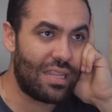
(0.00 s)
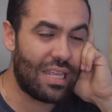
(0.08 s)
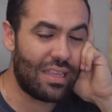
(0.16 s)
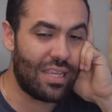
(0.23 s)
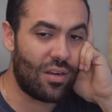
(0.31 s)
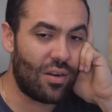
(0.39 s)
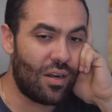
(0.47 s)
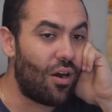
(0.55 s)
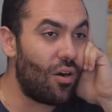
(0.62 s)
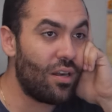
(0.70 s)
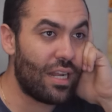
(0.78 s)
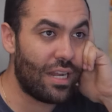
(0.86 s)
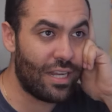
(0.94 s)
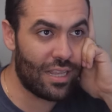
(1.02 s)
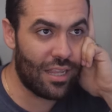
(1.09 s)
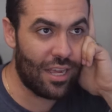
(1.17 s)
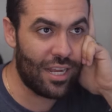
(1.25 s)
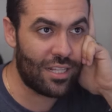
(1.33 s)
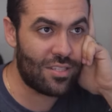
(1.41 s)
that there aren't any
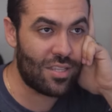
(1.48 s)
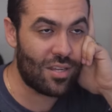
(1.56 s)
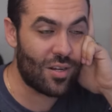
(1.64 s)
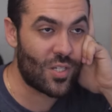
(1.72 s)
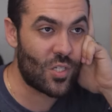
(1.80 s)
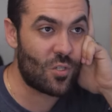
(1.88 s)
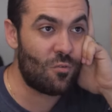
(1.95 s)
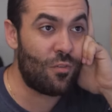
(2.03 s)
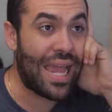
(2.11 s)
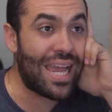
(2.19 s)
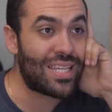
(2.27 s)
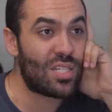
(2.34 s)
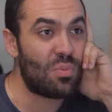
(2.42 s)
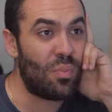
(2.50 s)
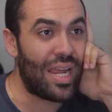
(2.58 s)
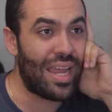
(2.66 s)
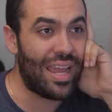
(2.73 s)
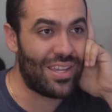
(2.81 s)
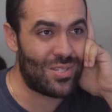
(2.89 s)
lines, there are just vast
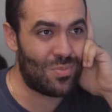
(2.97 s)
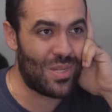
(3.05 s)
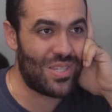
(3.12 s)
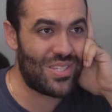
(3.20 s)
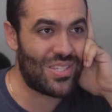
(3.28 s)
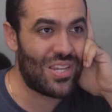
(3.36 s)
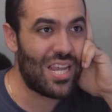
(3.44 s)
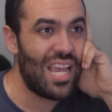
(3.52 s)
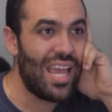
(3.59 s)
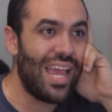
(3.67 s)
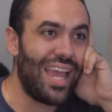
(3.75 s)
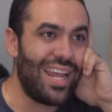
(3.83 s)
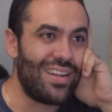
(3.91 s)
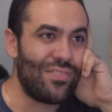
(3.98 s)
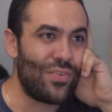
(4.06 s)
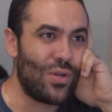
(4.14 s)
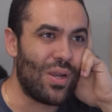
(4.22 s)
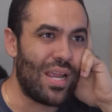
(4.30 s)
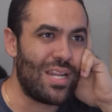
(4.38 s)
miasmas. And if
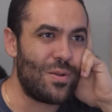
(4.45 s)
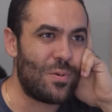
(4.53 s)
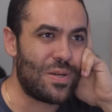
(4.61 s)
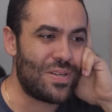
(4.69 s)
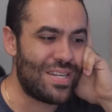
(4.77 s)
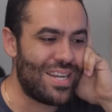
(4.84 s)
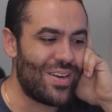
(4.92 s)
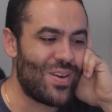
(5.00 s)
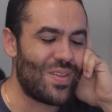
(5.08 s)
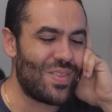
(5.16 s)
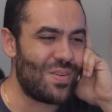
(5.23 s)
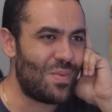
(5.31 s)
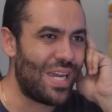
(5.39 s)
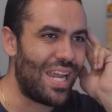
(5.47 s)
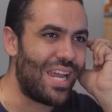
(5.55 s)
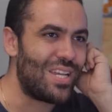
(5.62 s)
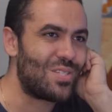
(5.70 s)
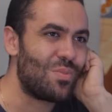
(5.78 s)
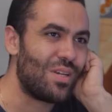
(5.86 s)
you're anywhere near the
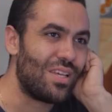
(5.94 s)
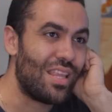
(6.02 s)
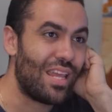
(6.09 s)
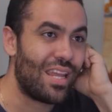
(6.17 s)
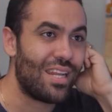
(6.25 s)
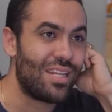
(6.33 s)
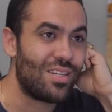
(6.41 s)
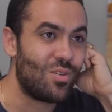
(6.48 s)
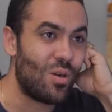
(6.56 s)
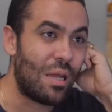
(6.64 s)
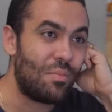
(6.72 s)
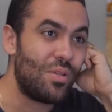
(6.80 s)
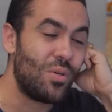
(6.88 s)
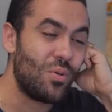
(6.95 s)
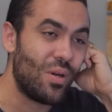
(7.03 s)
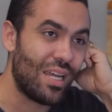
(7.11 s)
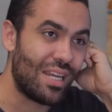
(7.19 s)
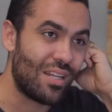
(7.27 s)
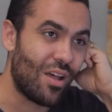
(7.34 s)
miasma, they can grab you
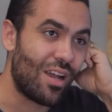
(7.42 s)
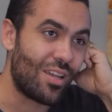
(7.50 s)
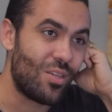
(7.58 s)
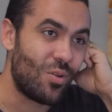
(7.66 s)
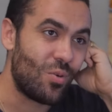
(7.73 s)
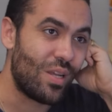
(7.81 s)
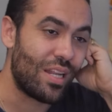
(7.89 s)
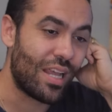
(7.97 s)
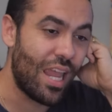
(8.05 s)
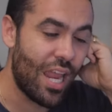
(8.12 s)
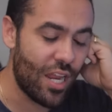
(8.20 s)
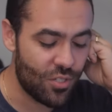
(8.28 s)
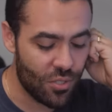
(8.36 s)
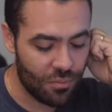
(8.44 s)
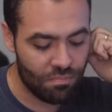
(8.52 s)
and lock you in a cage. They're